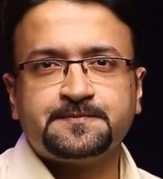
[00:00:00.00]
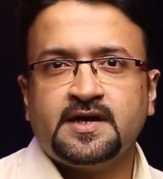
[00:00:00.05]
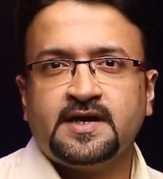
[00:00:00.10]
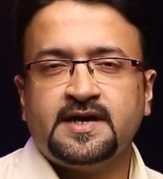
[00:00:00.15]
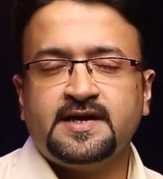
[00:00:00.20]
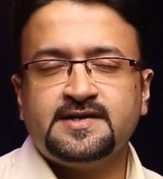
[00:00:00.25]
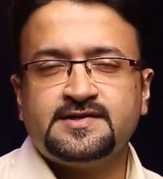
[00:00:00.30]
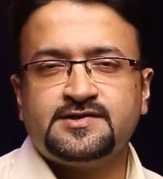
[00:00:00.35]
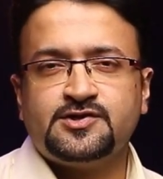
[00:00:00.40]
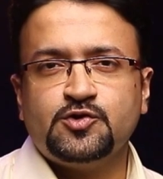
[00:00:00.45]

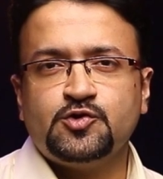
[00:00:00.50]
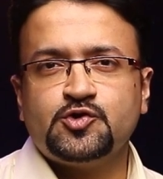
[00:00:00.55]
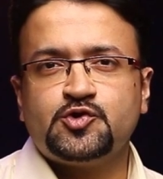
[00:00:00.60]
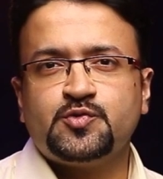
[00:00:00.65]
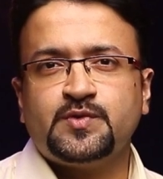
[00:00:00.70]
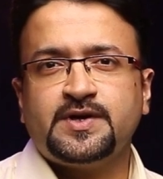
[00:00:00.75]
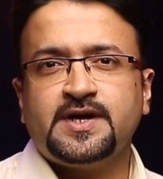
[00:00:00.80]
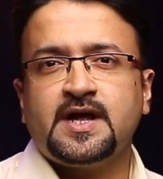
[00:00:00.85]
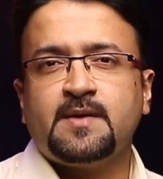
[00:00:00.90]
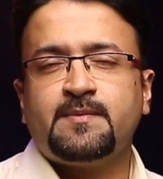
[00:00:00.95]
It is
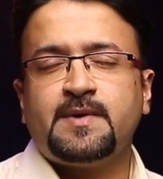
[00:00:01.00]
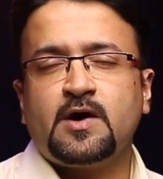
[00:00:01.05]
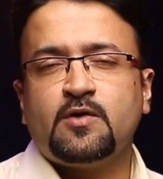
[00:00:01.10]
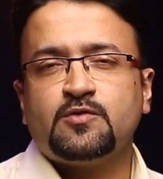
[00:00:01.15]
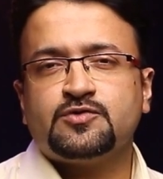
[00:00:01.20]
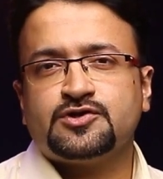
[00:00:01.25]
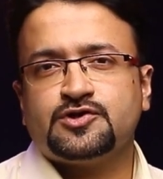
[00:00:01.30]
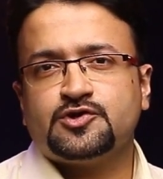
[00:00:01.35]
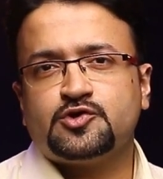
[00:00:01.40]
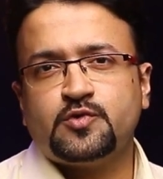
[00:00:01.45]
usually
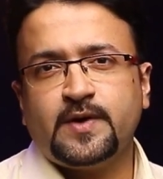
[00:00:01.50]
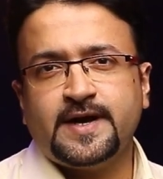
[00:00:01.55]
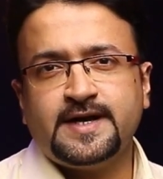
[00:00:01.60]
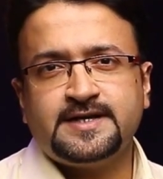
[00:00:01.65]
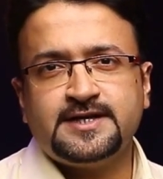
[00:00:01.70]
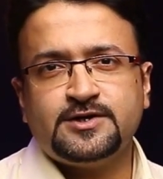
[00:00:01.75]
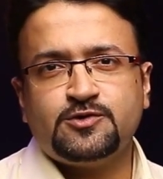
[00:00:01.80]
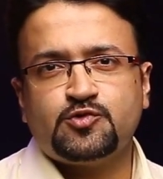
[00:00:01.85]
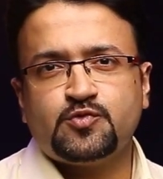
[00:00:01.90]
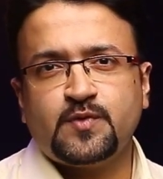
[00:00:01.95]
about
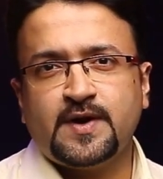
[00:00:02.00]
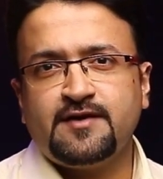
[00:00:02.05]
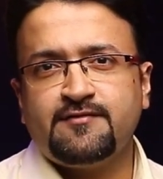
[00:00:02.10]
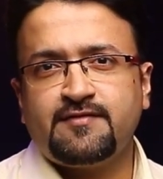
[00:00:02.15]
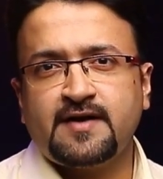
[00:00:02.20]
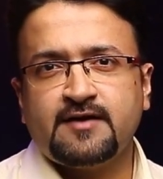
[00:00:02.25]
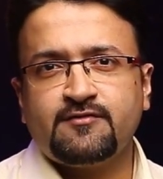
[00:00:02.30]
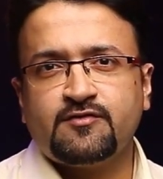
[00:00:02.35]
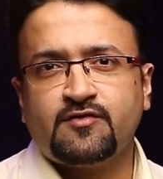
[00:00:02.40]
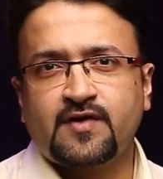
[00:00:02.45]
20 to
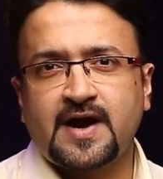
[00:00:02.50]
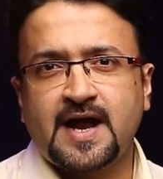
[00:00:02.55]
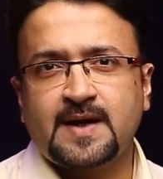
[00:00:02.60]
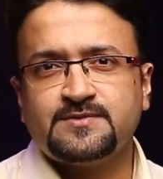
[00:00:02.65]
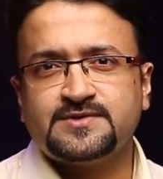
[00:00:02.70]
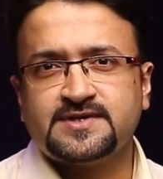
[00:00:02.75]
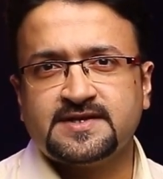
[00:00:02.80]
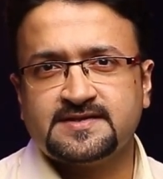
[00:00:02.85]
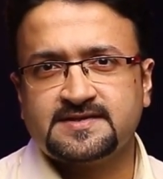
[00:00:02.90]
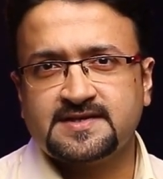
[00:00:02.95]
25
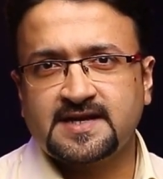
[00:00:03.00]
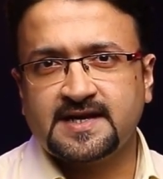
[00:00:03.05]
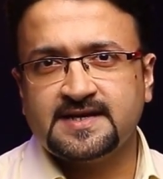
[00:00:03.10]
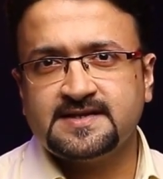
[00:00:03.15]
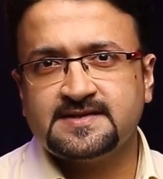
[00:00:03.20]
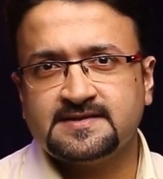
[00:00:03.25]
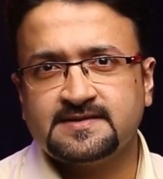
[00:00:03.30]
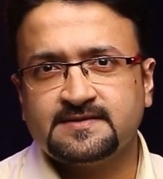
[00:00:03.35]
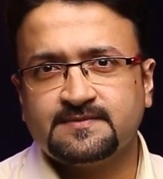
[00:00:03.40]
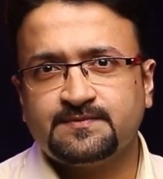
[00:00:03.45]
grams in
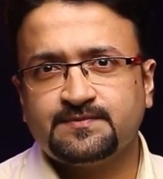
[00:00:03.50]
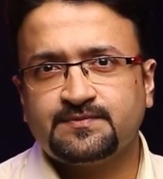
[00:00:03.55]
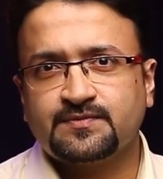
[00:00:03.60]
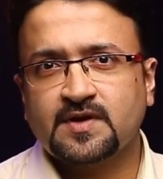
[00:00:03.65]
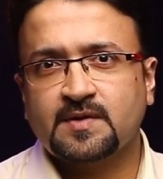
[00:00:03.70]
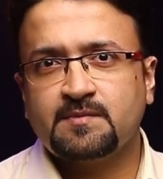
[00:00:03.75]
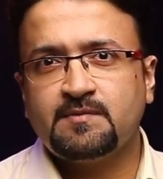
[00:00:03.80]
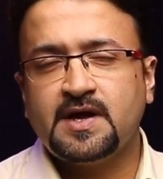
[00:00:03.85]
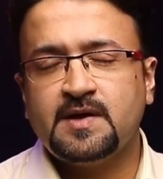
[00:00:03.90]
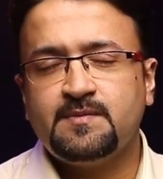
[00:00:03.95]
size,
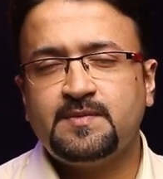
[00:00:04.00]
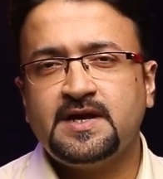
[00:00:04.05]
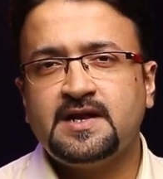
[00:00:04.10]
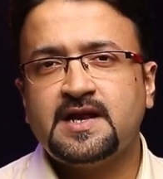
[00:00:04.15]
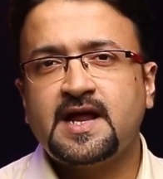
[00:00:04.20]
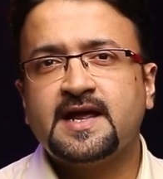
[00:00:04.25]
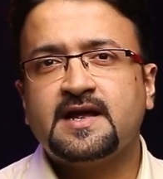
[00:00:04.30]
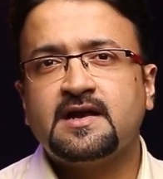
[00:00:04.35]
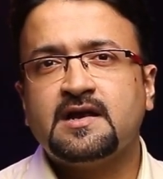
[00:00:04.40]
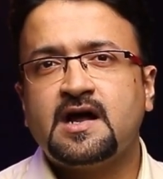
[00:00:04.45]
maybe
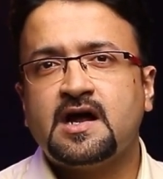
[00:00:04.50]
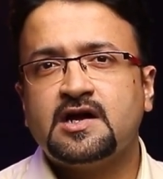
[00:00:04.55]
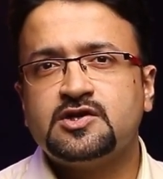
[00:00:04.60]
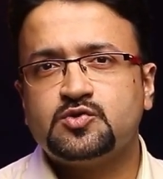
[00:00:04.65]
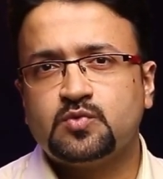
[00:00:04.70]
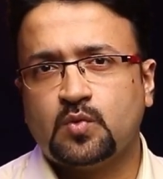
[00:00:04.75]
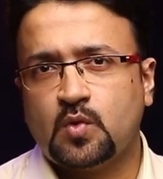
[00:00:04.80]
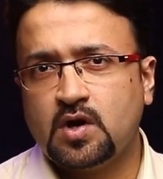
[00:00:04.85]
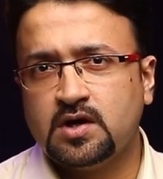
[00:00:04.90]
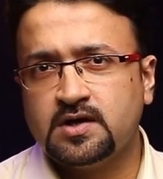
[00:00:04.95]
like a large
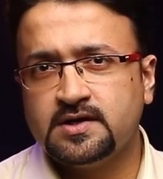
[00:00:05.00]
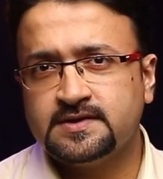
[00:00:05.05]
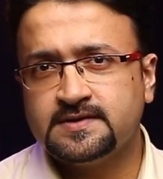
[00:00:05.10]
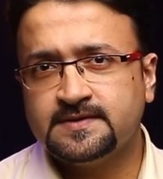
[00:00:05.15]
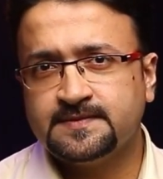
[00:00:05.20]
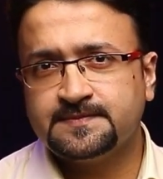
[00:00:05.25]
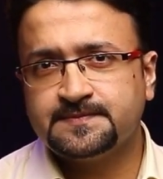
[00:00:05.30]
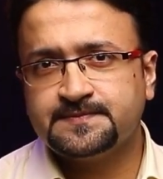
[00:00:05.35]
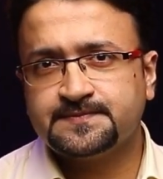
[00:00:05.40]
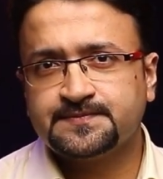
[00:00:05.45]
walnut,
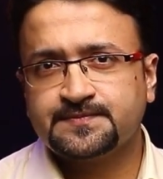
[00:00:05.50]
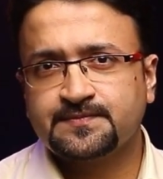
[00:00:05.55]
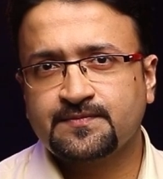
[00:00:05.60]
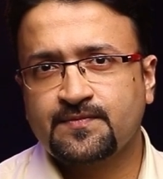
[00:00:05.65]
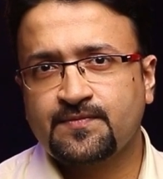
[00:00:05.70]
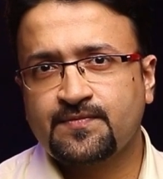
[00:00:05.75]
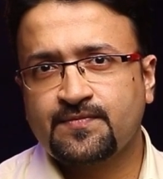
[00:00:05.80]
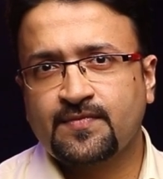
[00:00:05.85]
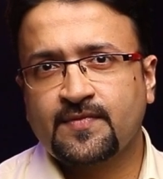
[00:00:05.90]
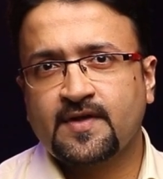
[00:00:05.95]

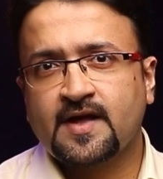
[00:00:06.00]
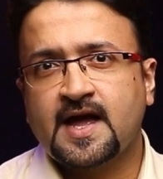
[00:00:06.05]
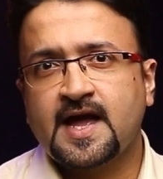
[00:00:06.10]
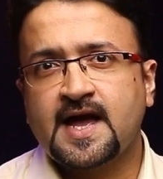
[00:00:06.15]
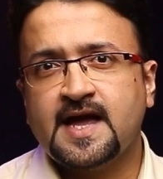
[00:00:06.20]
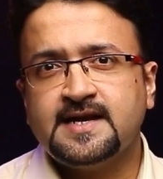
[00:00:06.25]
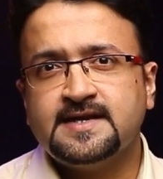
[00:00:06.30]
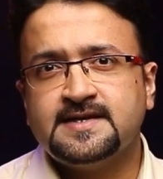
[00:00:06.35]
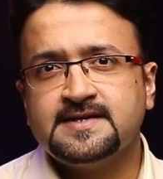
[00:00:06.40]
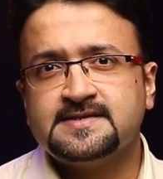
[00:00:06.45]

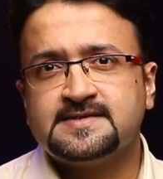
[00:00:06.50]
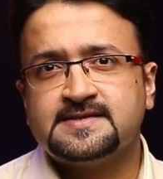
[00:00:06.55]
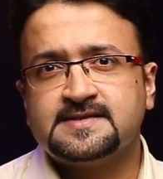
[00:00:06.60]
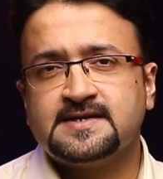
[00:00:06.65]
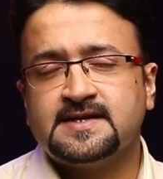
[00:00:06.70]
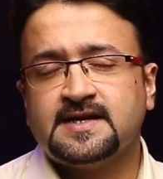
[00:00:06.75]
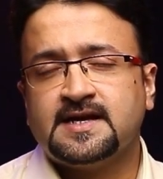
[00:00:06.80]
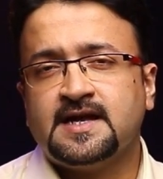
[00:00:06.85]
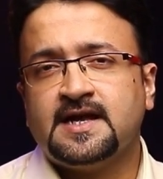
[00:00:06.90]
and it is